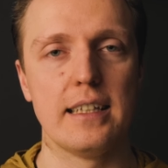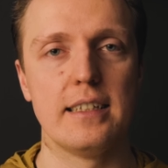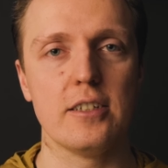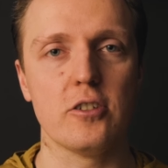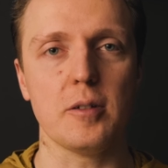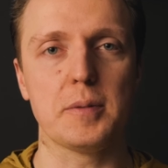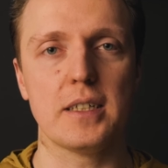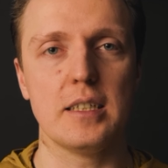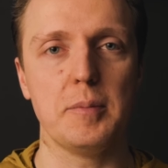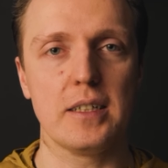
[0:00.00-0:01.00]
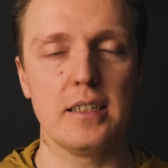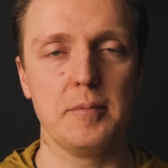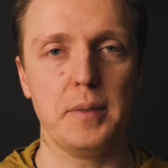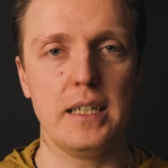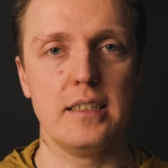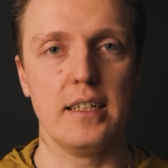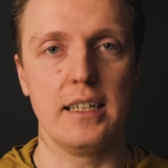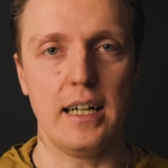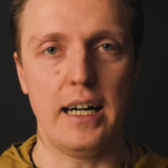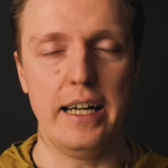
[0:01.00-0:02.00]
These jobs are typically paid
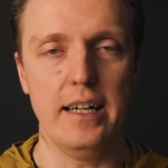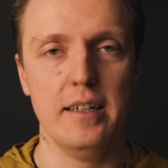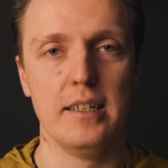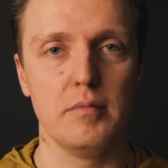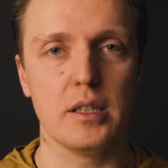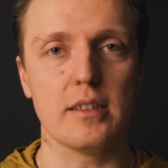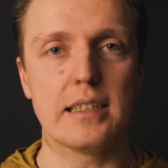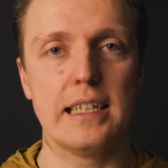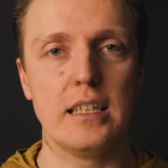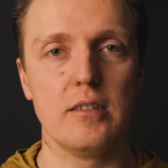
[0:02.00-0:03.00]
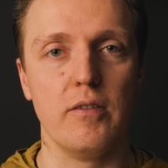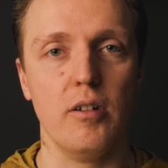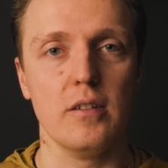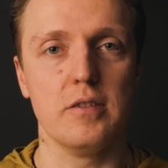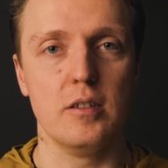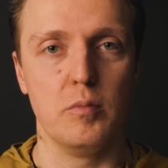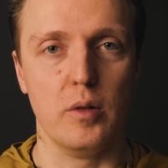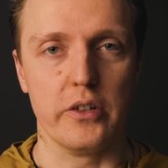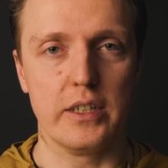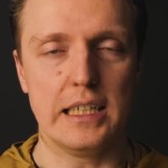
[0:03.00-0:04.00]
higher because they involve
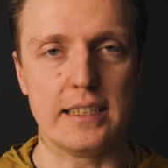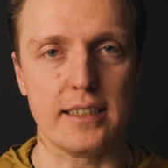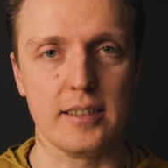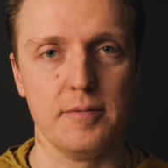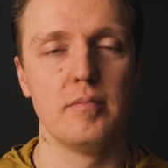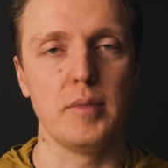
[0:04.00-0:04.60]
more risks.